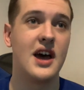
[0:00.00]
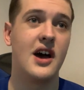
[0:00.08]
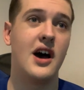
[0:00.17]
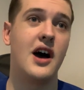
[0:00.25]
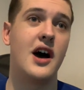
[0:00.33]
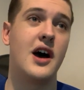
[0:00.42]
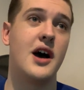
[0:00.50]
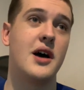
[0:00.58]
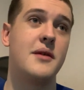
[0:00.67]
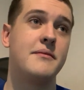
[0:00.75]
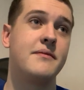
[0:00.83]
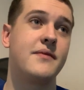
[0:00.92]

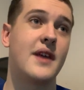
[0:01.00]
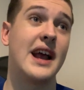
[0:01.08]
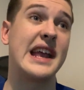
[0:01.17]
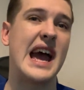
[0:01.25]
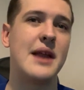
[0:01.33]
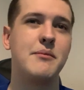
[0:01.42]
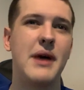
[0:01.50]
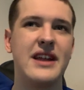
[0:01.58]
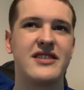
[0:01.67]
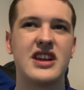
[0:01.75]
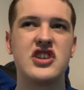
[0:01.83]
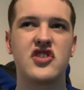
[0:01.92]
Again,
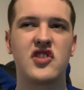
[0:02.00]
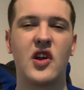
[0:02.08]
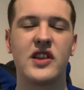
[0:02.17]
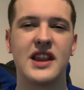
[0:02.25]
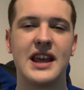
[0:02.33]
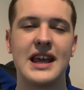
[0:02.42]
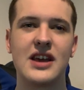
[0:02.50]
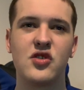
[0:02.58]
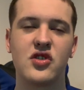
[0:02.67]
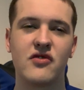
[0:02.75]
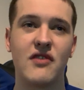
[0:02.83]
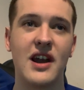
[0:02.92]
basically just like the
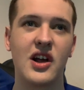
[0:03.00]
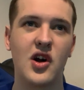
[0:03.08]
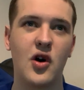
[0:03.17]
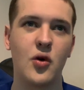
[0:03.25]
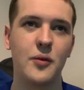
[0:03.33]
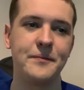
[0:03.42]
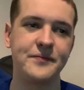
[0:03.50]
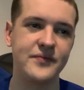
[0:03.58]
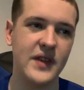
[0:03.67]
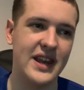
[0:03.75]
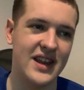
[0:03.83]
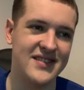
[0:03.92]
Cucurella goal,
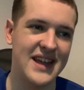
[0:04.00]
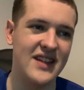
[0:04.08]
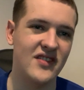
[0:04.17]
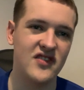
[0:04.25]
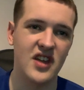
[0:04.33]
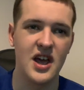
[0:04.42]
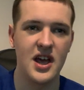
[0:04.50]
in a sense.